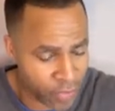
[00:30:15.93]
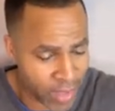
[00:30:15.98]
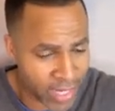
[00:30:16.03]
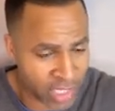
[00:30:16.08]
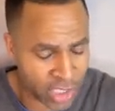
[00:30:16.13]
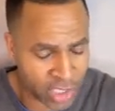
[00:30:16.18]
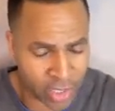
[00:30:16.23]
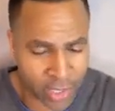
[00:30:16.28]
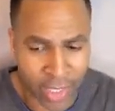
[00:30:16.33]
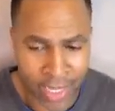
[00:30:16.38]

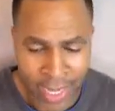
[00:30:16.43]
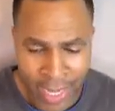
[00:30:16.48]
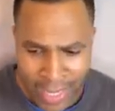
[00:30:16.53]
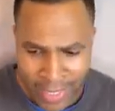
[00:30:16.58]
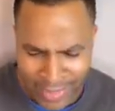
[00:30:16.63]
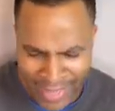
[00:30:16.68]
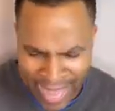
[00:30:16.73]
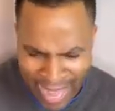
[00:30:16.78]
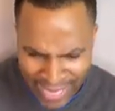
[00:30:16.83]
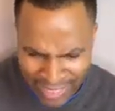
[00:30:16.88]
That
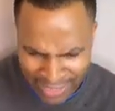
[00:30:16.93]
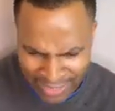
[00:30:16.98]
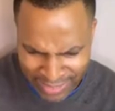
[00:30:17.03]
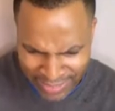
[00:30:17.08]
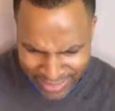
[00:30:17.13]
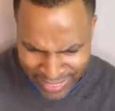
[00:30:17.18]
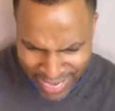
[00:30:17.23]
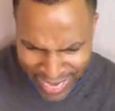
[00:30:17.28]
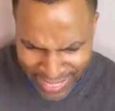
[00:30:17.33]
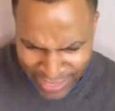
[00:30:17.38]
takes
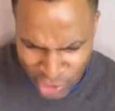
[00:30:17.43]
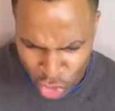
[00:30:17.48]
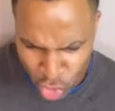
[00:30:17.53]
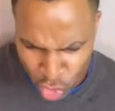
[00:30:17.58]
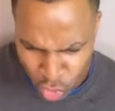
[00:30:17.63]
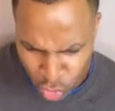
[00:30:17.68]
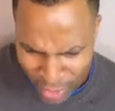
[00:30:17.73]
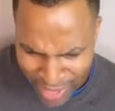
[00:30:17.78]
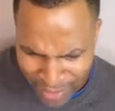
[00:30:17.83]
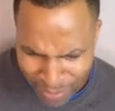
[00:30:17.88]
great
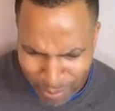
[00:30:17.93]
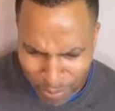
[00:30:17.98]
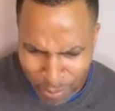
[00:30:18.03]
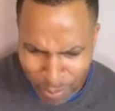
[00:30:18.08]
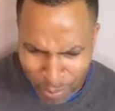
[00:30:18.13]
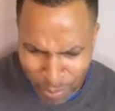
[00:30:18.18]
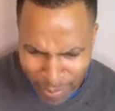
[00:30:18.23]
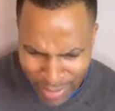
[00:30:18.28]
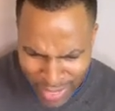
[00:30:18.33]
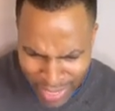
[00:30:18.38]
measures
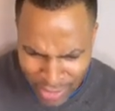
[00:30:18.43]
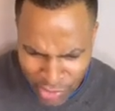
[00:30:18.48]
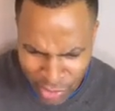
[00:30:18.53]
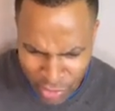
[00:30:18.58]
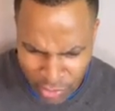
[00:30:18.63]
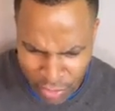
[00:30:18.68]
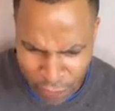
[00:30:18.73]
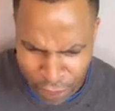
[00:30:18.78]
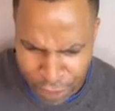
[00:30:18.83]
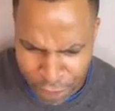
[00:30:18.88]
of
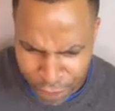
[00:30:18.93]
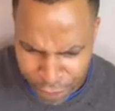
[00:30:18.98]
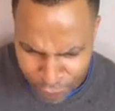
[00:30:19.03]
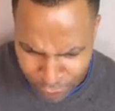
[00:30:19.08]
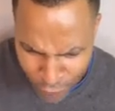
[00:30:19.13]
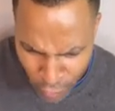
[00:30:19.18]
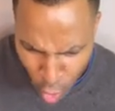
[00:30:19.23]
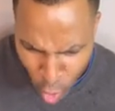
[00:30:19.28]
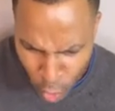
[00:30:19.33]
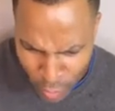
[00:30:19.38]

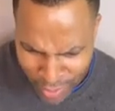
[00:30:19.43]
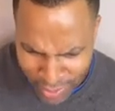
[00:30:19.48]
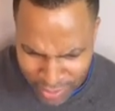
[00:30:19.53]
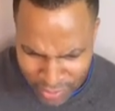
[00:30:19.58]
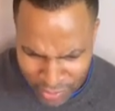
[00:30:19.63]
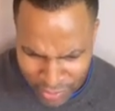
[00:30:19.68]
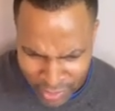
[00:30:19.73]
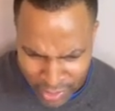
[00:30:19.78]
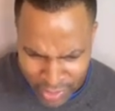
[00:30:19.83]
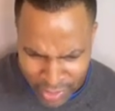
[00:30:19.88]
focus
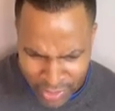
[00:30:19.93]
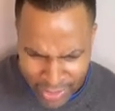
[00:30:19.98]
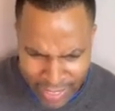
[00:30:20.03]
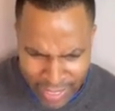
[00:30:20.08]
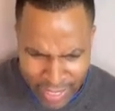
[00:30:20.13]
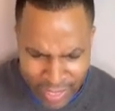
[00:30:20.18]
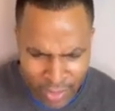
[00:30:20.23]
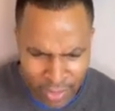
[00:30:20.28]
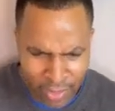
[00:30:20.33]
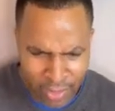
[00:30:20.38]
in
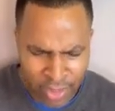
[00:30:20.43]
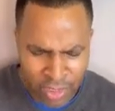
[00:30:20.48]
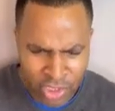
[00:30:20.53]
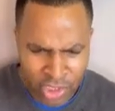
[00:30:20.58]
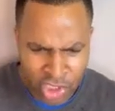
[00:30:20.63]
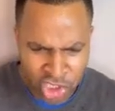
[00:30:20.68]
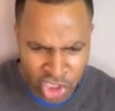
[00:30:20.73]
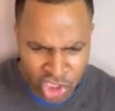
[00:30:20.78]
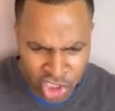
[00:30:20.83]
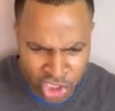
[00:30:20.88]

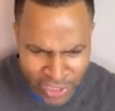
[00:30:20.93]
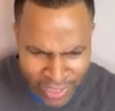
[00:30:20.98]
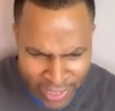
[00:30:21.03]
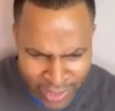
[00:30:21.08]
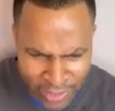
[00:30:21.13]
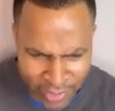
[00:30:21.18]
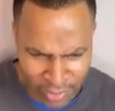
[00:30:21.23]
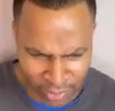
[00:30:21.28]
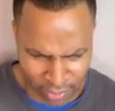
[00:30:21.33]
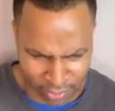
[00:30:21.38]

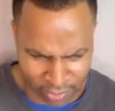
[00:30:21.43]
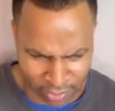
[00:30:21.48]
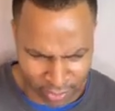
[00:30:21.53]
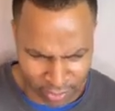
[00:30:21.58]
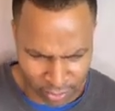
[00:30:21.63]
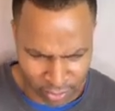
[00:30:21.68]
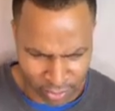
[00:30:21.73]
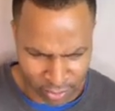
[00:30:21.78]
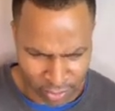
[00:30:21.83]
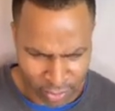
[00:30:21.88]
Jesus.
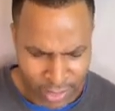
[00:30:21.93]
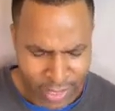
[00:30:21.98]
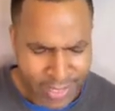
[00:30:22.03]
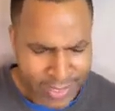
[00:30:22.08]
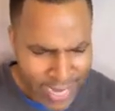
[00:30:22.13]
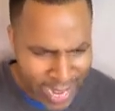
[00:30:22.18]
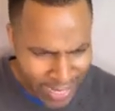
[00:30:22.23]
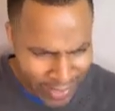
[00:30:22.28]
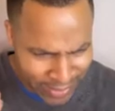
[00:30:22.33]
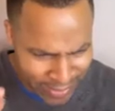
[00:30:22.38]
That takes
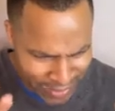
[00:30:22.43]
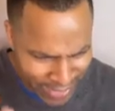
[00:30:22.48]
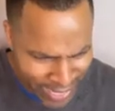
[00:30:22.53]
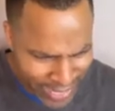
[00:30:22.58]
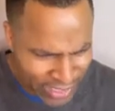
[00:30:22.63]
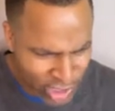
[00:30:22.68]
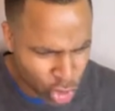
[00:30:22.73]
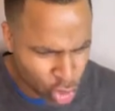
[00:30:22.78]
great